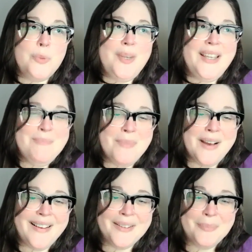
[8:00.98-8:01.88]
would be
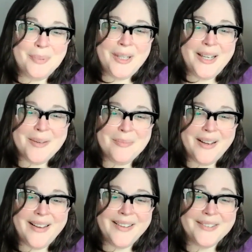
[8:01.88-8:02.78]
mild, putting it
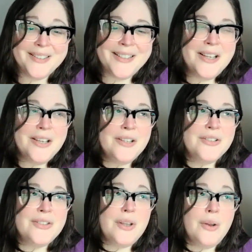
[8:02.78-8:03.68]
mild.
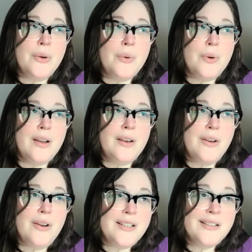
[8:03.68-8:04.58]
So,
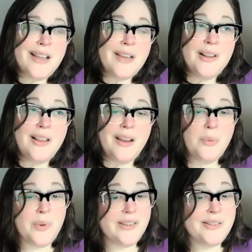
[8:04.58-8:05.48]
you know, I just have a
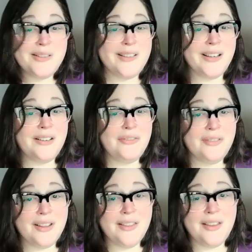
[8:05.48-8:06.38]
lot of weird stuff
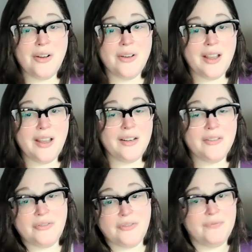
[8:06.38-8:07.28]
and they all
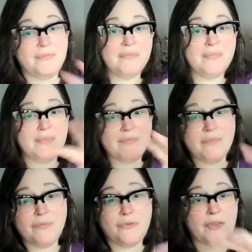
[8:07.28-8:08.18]
kind of
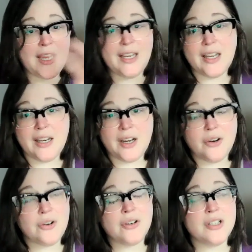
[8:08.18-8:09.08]
fight and
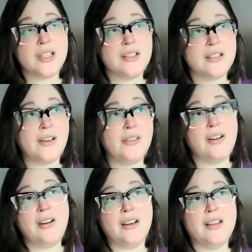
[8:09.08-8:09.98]
encourage each
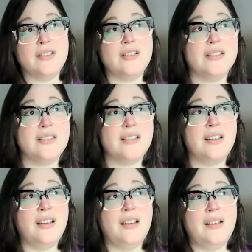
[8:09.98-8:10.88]
other. And it's
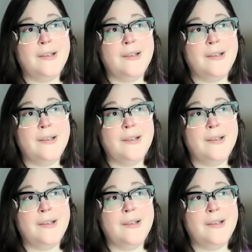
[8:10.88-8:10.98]
just